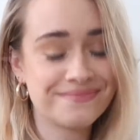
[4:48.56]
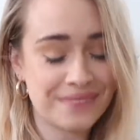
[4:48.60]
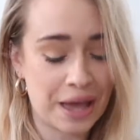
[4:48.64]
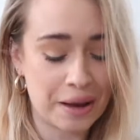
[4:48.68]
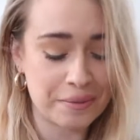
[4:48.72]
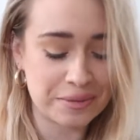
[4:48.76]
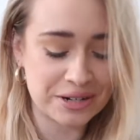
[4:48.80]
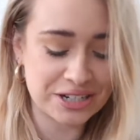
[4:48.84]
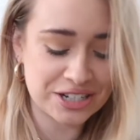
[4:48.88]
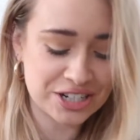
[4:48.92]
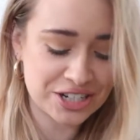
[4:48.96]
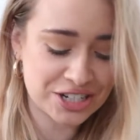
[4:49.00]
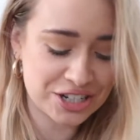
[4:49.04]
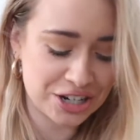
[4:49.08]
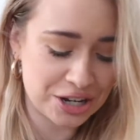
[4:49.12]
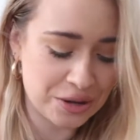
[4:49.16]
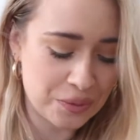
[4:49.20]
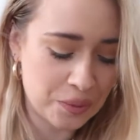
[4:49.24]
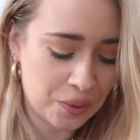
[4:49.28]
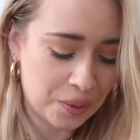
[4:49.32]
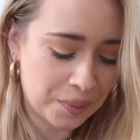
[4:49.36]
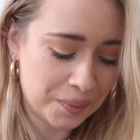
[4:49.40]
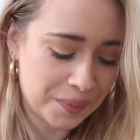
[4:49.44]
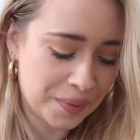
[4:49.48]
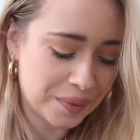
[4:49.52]
I'm going to show you
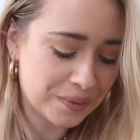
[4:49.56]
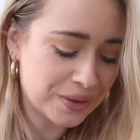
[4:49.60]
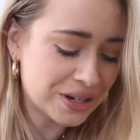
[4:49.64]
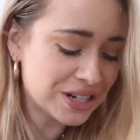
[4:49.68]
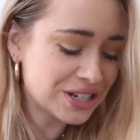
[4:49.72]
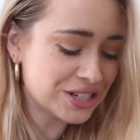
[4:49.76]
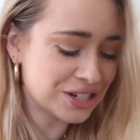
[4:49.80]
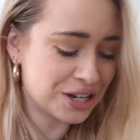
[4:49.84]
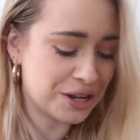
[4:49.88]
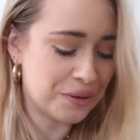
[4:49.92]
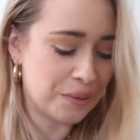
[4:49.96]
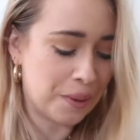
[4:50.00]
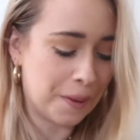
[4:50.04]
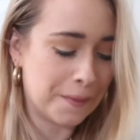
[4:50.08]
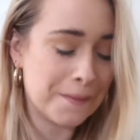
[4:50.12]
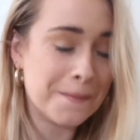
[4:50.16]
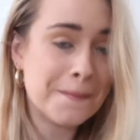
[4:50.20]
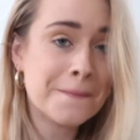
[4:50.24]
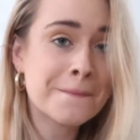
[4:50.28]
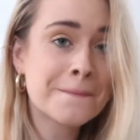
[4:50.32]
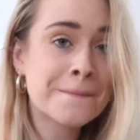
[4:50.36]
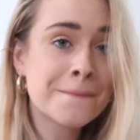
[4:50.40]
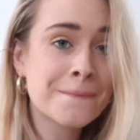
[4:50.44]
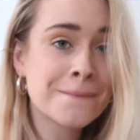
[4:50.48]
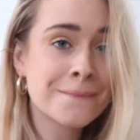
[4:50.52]
one.
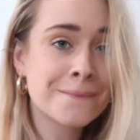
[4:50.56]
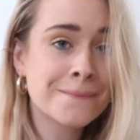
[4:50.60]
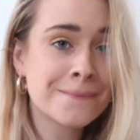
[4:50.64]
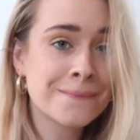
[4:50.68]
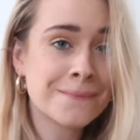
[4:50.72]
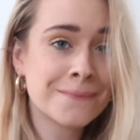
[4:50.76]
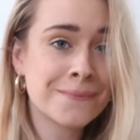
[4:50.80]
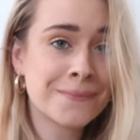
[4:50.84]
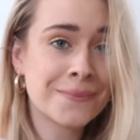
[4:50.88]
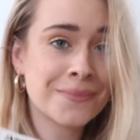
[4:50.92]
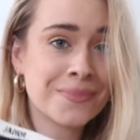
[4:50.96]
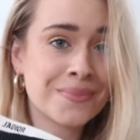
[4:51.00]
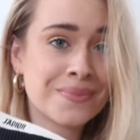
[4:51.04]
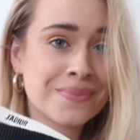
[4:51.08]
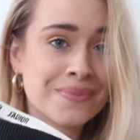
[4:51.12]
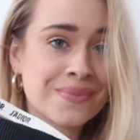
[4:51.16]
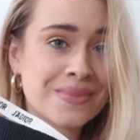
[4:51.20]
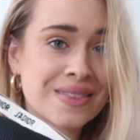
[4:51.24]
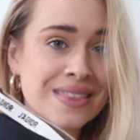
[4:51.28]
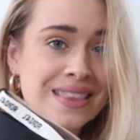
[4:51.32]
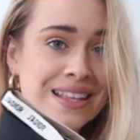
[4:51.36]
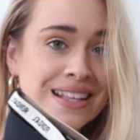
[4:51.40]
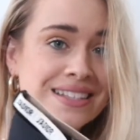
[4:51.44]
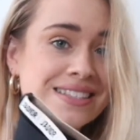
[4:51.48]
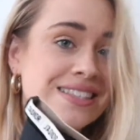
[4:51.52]

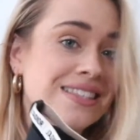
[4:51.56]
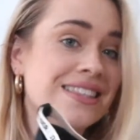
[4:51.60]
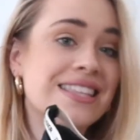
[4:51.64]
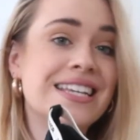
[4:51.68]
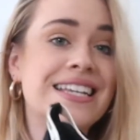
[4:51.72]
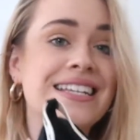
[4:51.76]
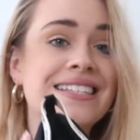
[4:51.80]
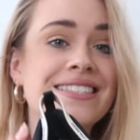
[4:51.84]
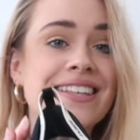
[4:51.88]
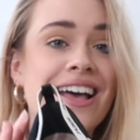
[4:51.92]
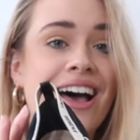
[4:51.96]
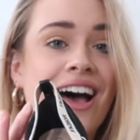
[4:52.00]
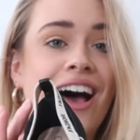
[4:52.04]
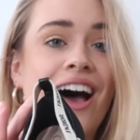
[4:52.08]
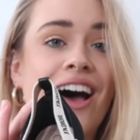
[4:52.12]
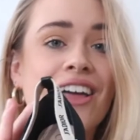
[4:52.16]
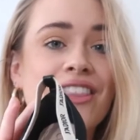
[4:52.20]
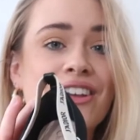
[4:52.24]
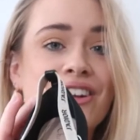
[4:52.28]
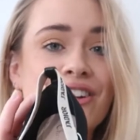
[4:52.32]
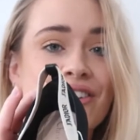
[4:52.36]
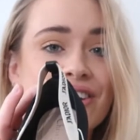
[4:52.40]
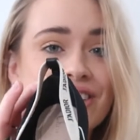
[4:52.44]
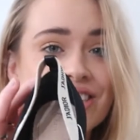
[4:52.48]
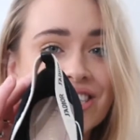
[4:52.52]
So these are
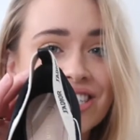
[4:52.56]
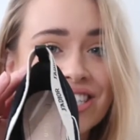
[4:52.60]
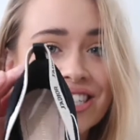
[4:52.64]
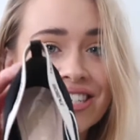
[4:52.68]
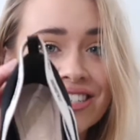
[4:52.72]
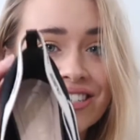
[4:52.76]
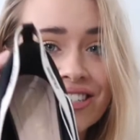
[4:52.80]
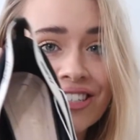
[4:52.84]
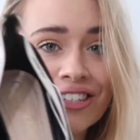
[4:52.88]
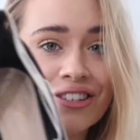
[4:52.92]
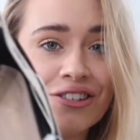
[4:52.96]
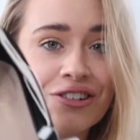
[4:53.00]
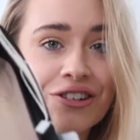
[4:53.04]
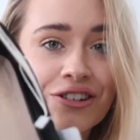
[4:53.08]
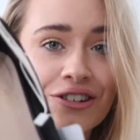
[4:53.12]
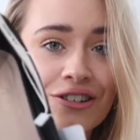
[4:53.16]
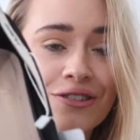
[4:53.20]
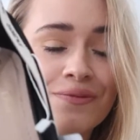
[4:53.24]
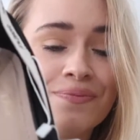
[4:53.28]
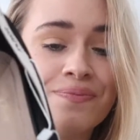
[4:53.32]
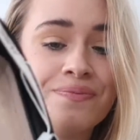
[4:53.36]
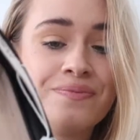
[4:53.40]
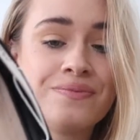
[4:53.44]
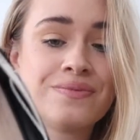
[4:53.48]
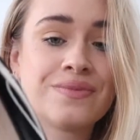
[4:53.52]
the Christian
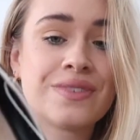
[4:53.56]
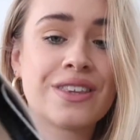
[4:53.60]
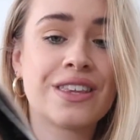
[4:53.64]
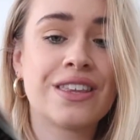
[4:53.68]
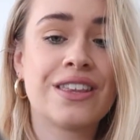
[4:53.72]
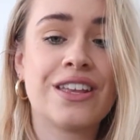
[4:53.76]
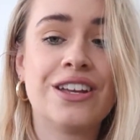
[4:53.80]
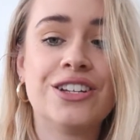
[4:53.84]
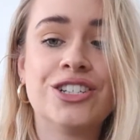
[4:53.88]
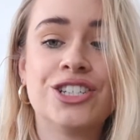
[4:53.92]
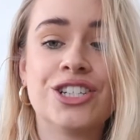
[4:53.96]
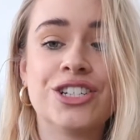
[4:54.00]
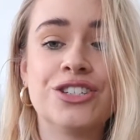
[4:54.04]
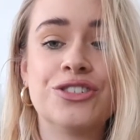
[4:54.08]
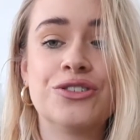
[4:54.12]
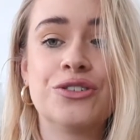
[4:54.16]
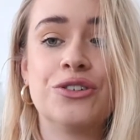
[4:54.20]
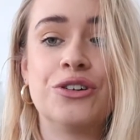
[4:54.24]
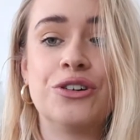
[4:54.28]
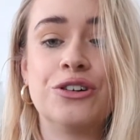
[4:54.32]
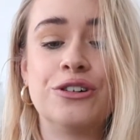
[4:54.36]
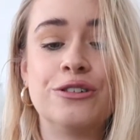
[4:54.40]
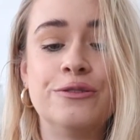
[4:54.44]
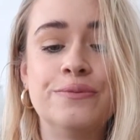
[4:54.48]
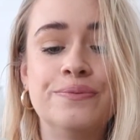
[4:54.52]
Dior
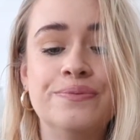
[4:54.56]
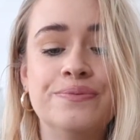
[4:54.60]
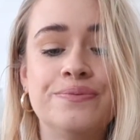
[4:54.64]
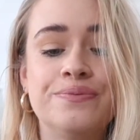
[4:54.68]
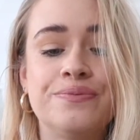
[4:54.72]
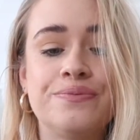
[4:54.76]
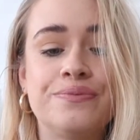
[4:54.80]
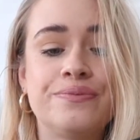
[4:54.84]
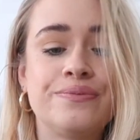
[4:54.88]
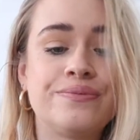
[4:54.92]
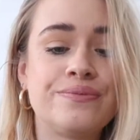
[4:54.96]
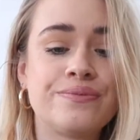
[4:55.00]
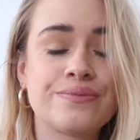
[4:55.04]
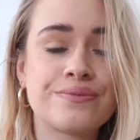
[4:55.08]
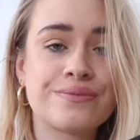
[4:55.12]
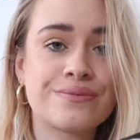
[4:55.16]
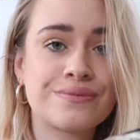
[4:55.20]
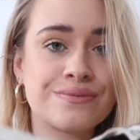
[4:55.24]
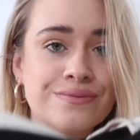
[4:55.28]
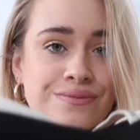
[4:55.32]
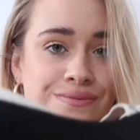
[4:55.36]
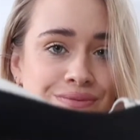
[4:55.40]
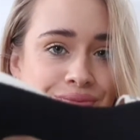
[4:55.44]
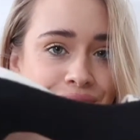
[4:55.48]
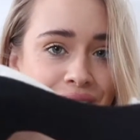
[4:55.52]
J'adore
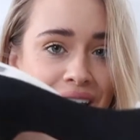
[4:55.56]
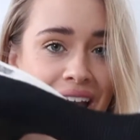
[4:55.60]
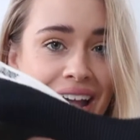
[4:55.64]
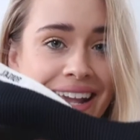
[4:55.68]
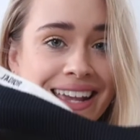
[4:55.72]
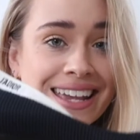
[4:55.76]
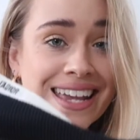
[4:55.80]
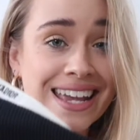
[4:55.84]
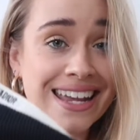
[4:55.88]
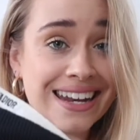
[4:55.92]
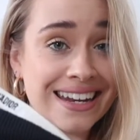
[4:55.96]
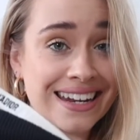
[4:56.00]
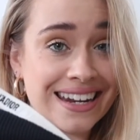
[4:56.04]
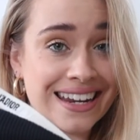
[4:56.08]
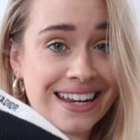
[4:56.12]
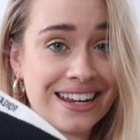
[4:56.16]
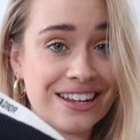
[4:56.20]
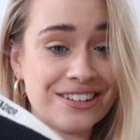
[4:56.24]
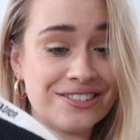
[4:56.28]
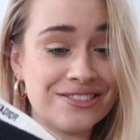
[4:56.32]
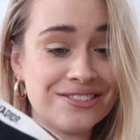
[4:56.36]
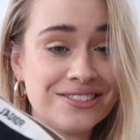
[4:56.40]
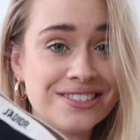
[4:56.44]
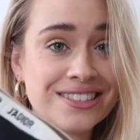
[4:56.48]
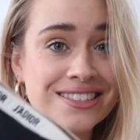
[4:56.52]
kitten
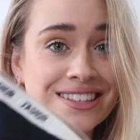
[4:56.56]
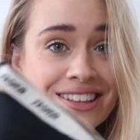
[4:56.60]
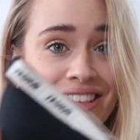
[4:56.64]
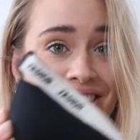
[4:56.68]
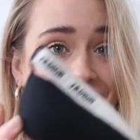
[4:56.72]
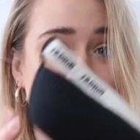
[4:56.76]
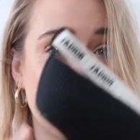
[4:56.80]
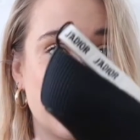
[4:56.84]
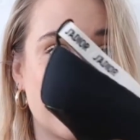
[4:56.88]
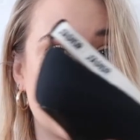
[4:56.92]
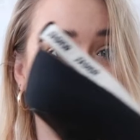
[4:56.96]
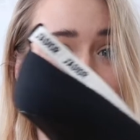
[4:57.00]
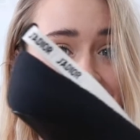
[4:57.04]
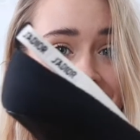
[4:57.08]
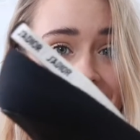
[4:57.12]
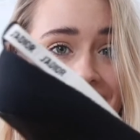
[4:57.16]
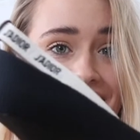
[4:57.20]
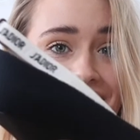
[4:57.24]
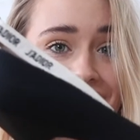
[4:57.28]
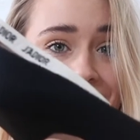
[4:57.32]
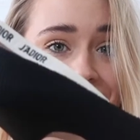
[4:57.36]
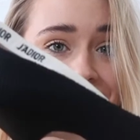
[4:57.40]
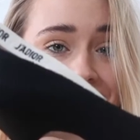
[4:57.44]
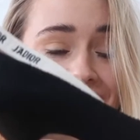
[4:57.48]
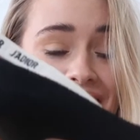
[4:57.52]
heels. Look
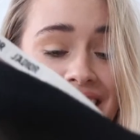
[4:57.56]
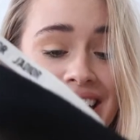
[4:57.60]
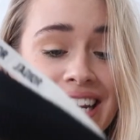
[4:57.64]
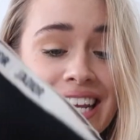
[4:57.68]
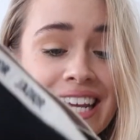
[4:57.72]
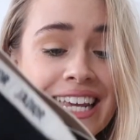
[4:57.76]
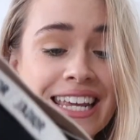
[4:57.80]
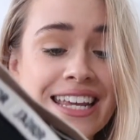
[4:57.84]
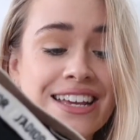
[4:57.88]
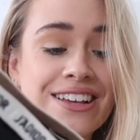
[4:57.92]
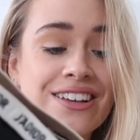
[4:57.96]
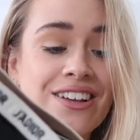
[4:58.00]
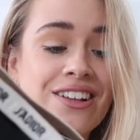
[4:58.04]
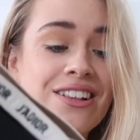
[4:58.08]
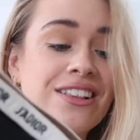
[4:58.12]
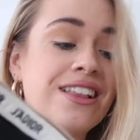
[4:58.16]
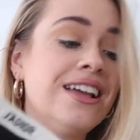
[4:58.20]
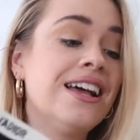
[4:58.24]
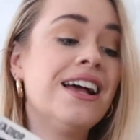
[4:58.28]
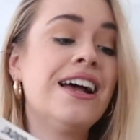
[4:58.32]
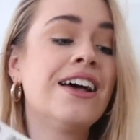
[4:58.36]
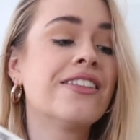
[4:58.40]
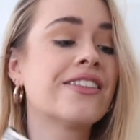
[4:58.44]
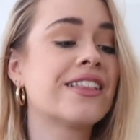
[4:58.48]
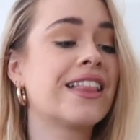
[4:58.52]
little tiny heel.
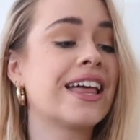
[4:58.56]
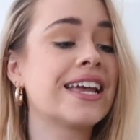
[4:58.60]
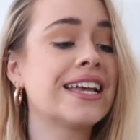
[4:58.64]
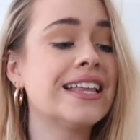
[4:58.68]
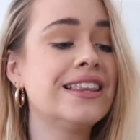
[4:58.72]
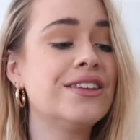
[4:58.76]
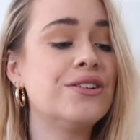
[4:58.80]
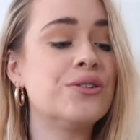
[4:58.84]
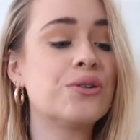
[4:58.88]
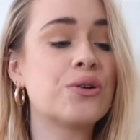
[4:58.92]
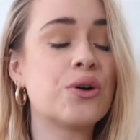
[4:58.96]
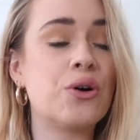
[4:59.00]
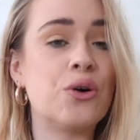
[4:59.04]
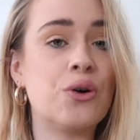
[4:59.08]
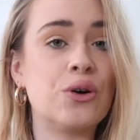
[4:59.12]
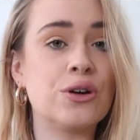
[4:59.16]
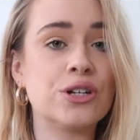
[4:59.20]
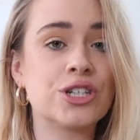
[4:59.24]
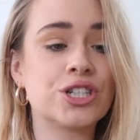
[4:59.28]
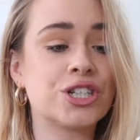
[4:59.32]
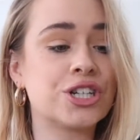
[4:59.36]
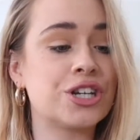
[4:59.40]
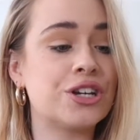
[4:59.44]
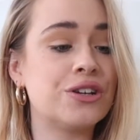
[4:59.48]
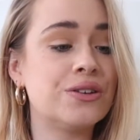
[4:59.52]
They're like a little
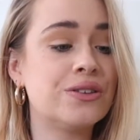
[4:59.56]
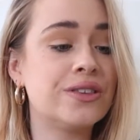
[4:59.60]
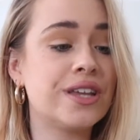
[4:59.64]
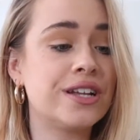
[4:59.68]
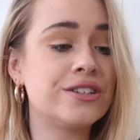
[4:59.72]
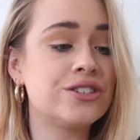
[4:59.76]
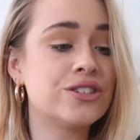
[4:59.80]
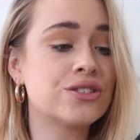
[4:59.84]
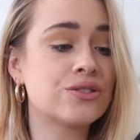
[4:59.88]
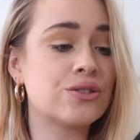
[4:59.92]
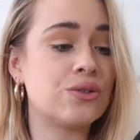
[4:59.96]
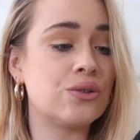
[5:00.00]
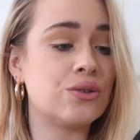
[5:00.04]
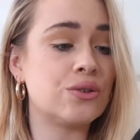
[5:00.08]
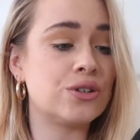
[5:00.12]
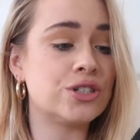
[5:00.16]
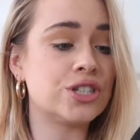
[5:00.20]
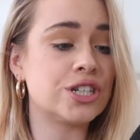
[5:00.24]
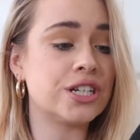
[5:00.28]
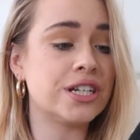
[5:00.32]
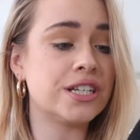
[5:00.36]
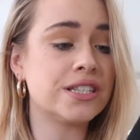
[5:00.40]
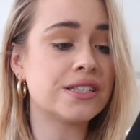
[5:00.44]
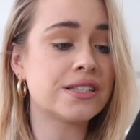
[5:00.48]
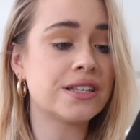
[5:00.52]
court shoe. They're just
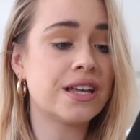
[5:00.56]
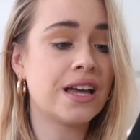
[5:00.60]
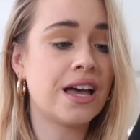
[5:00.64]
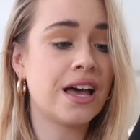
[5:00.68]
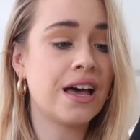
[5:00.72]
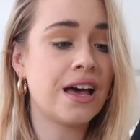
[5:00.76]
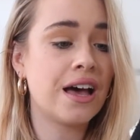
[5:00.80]
gorgeous.